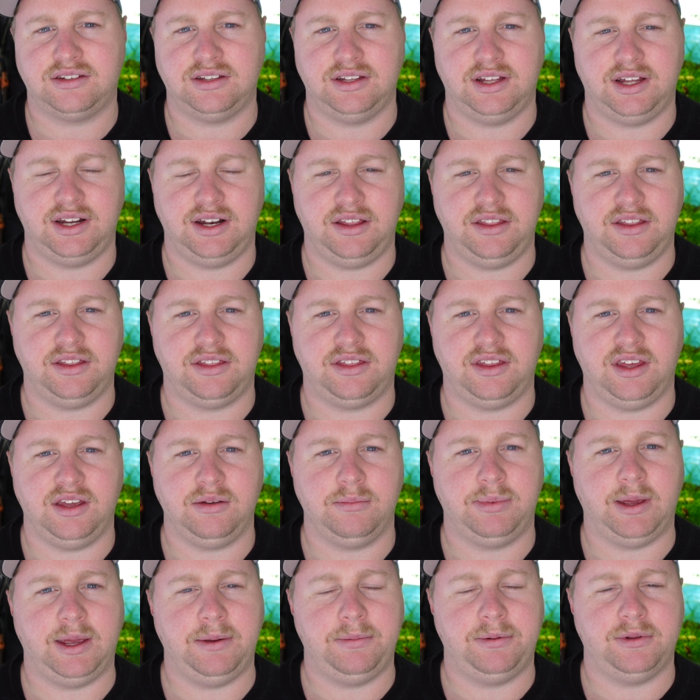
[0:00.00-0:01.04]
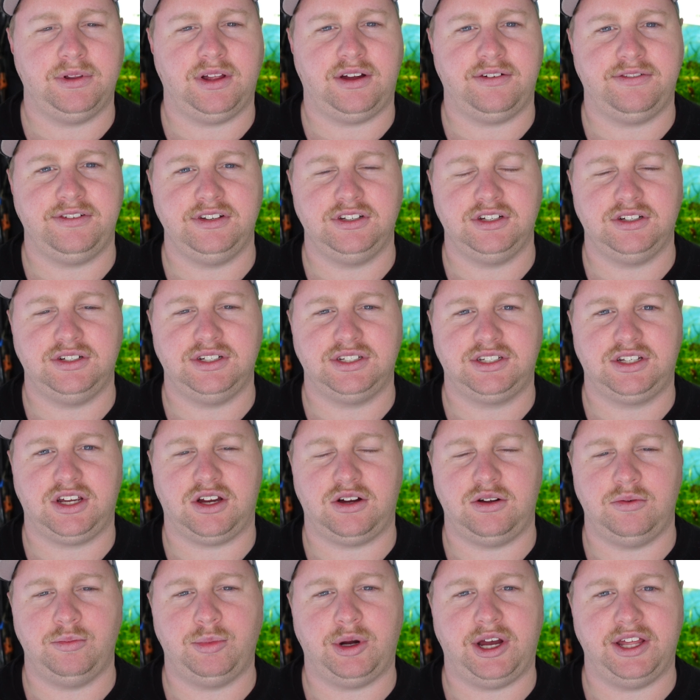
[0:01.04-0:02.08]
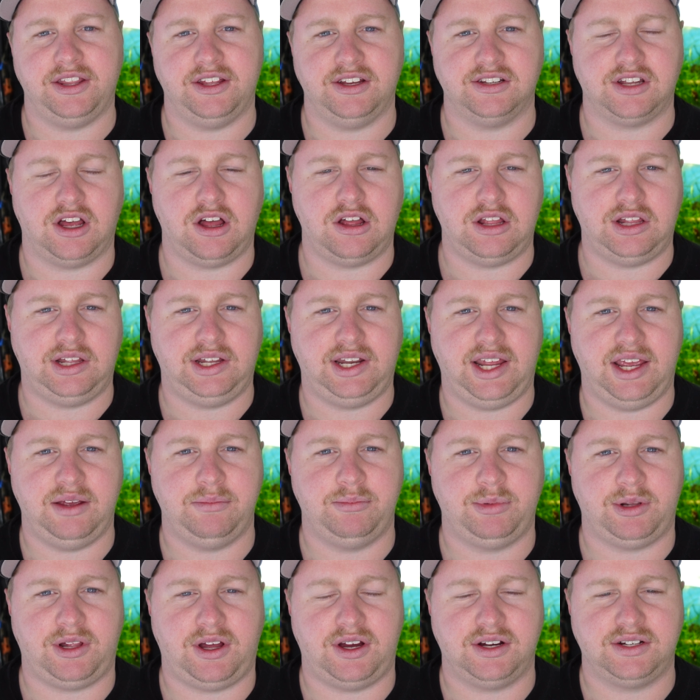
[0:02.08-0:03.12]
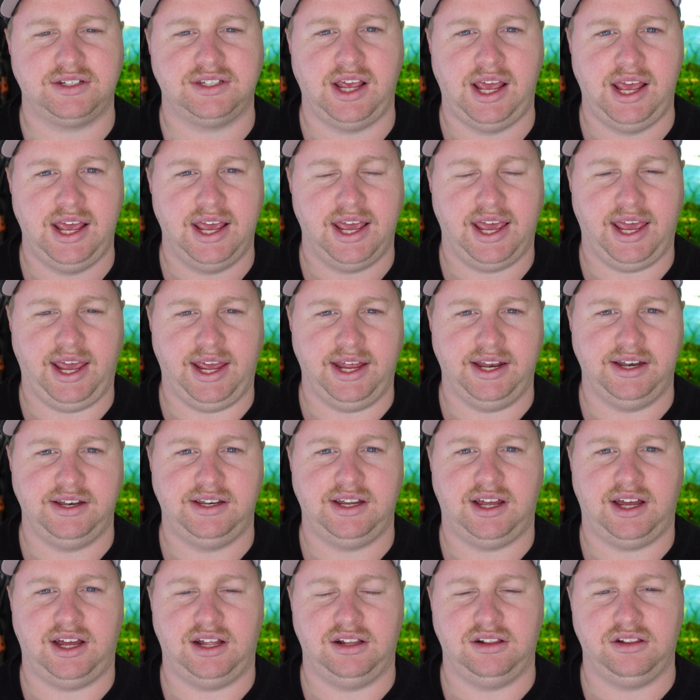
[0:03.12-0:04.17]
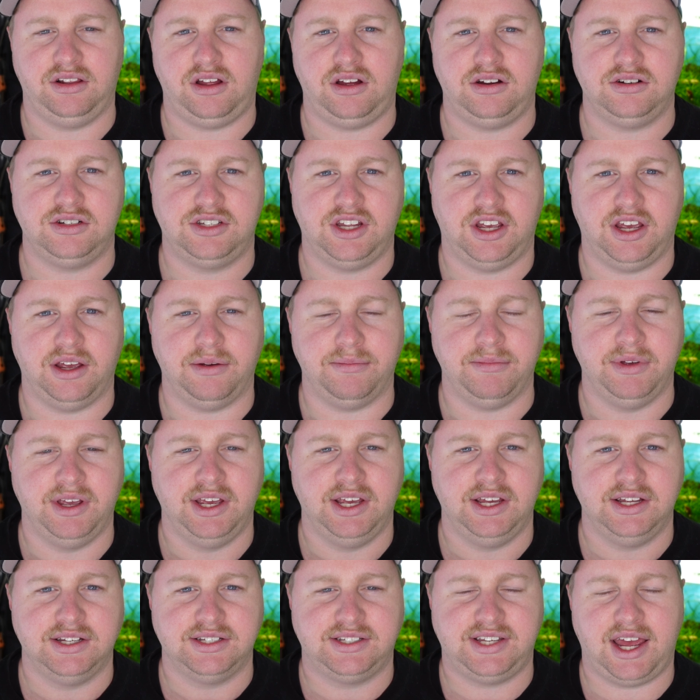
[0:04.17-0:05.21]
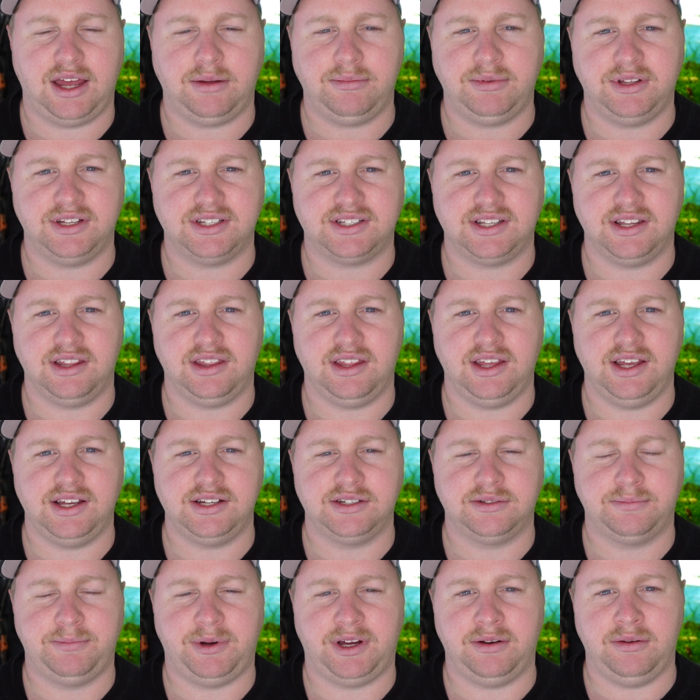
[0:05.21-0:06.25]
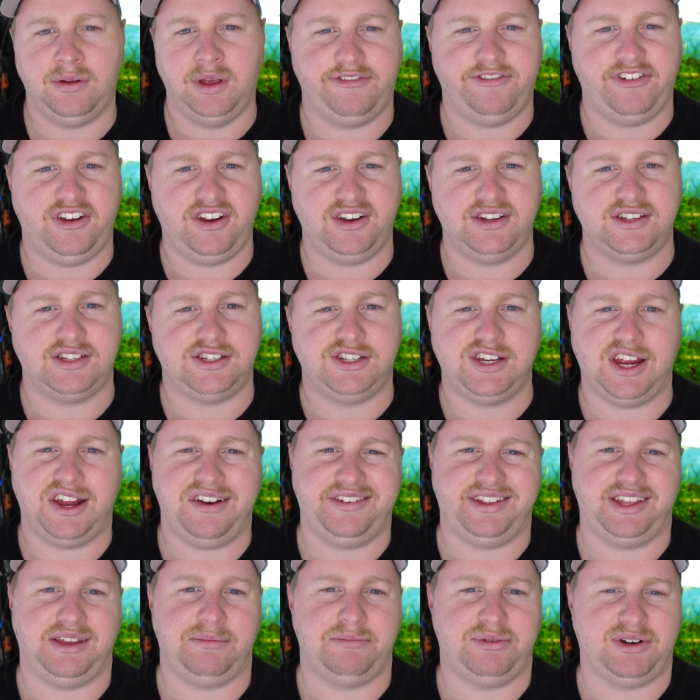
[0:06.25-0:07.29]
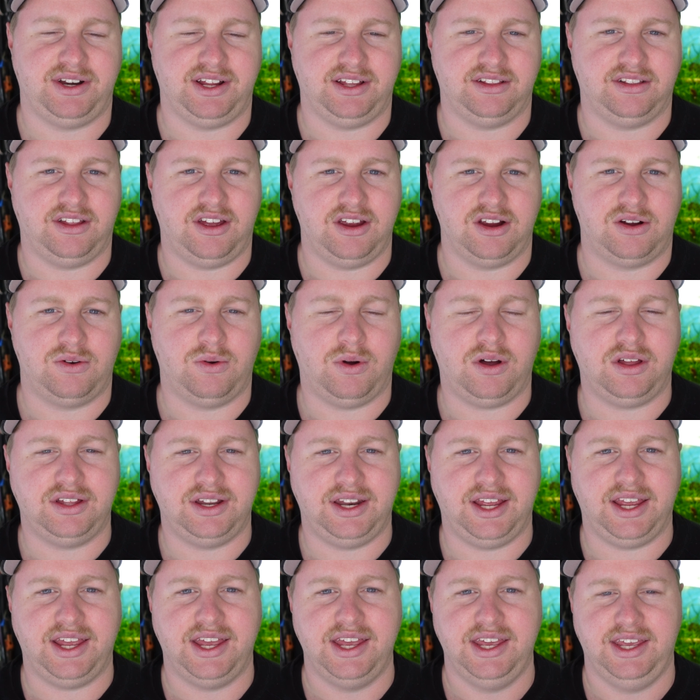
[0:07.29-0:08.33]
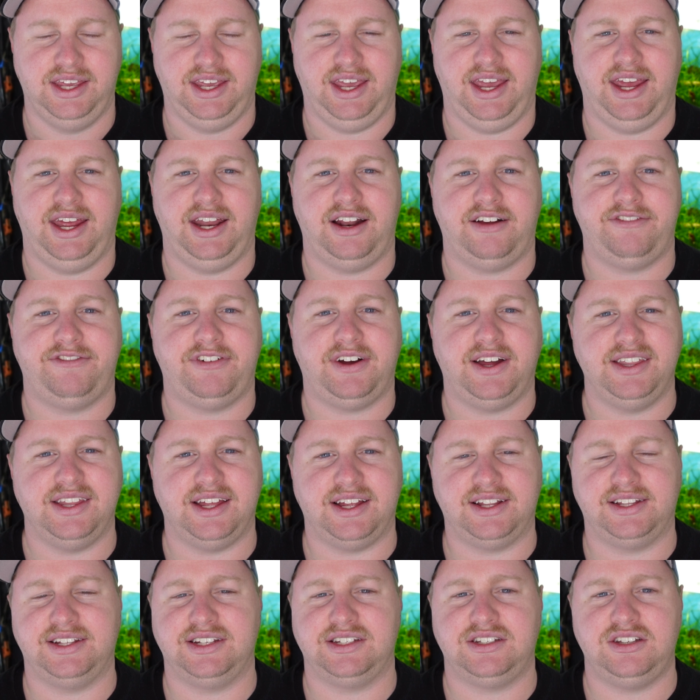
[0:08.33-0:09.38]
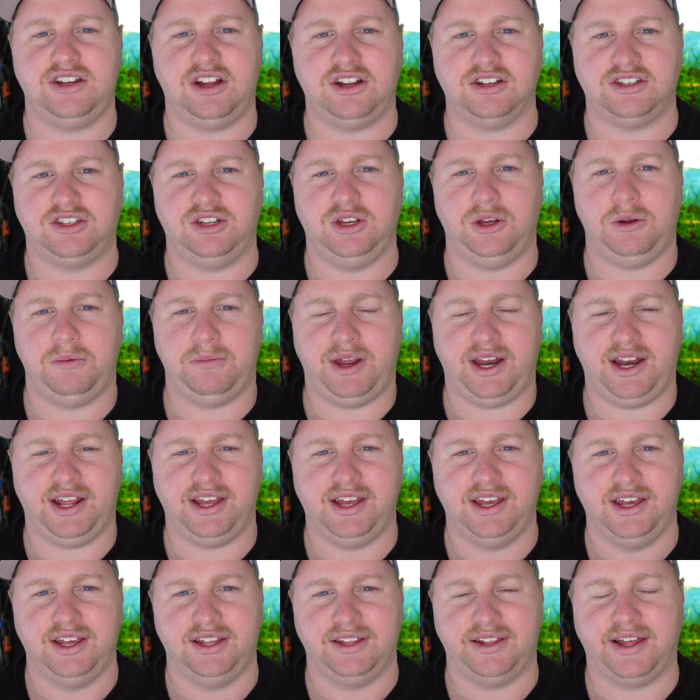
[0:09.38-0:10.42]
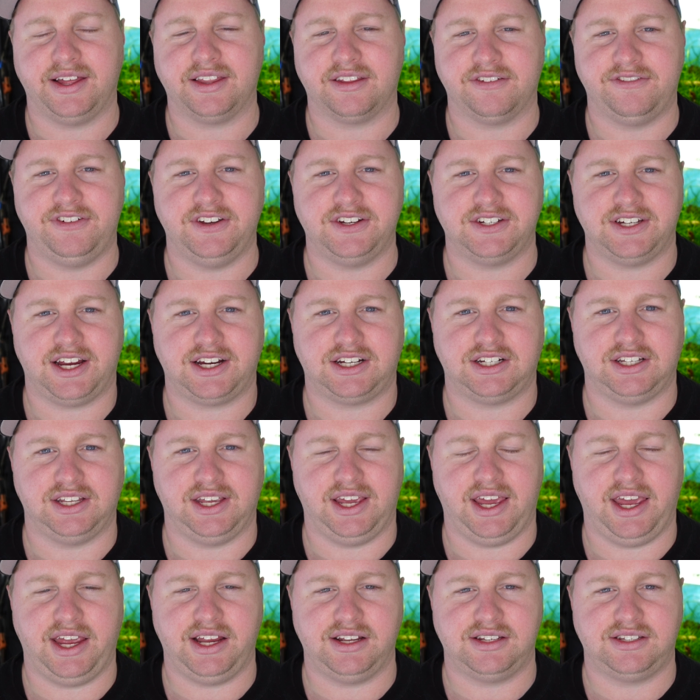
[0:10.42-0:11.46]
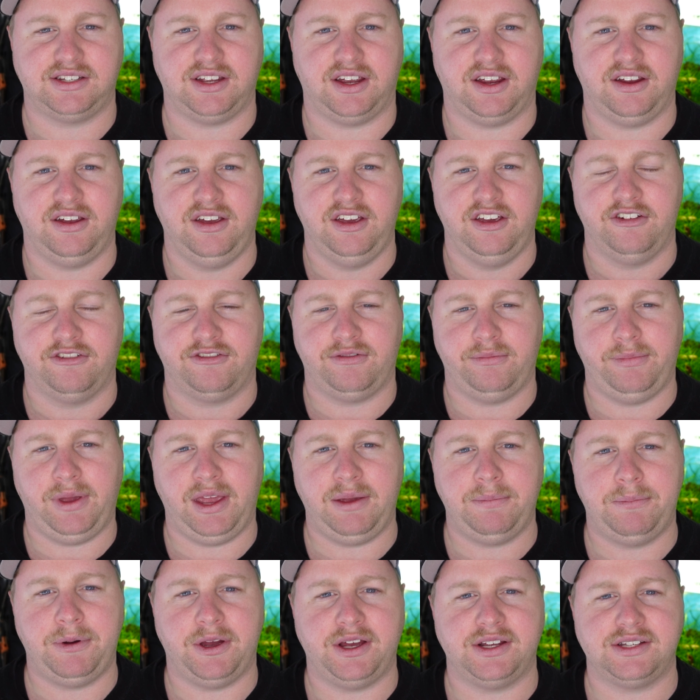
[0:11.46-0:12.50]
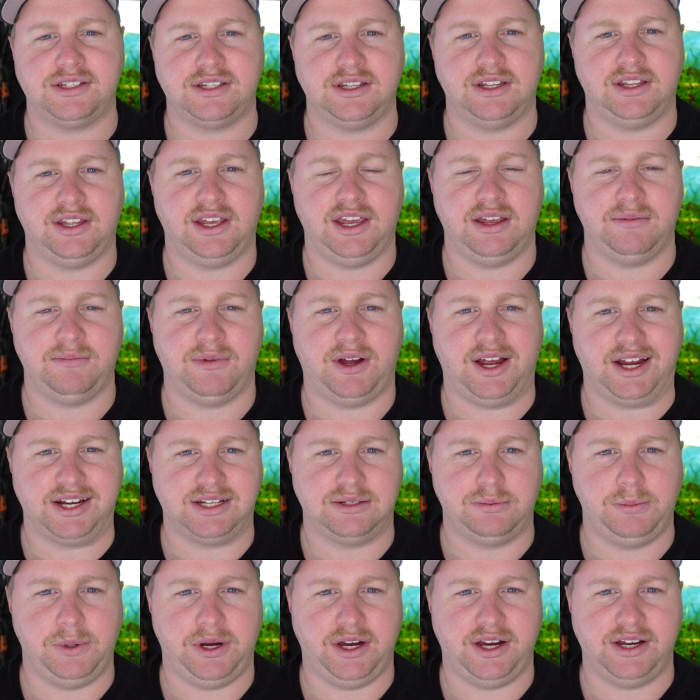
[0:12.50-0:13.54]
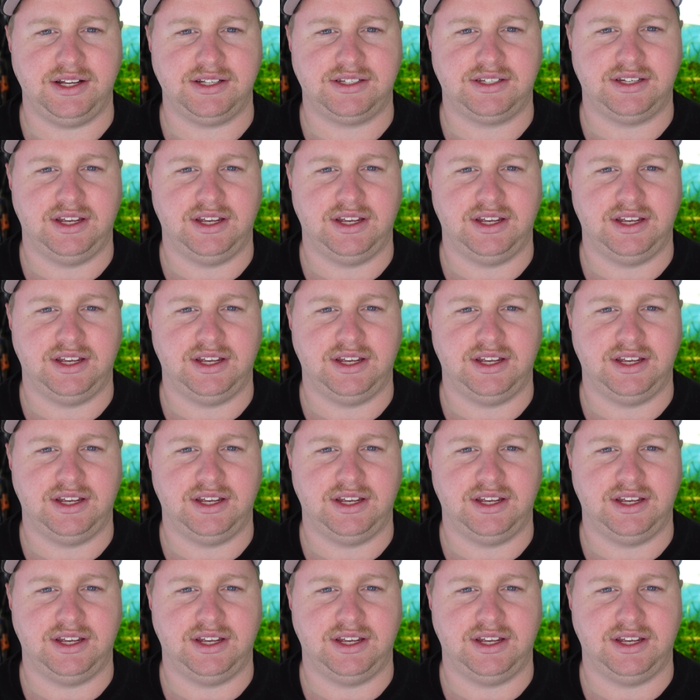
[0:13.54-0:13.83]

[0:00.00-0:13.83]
Another thing people often do is go and buy those holiday blocks and long-term tablets and things, but food is generally pretty low quality, and I find that there's not too many that the fish actually eat. So for me personally, in my experience,